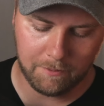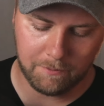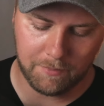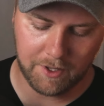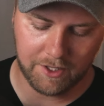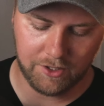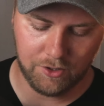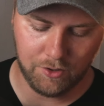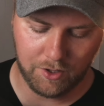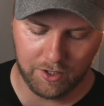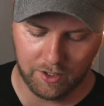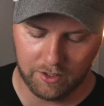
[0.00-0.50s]

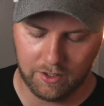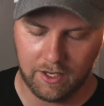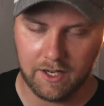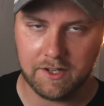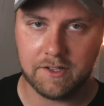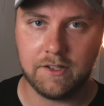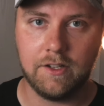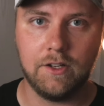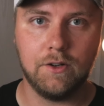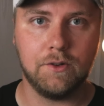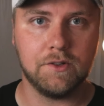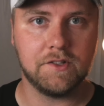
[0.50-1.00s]
But you can
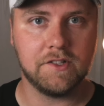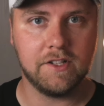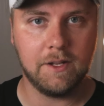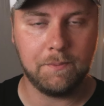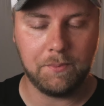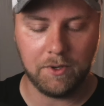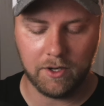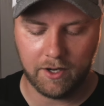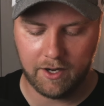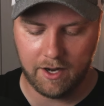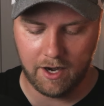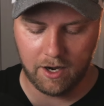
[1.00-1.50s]
you know, slip
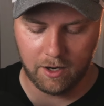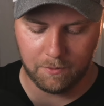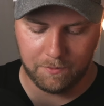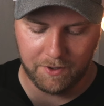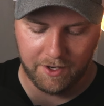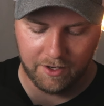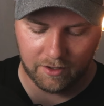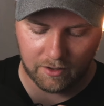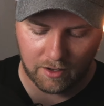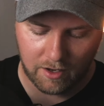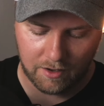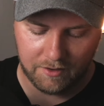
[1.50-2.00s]
your
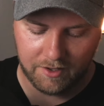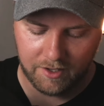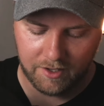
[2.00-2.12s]
carabiner on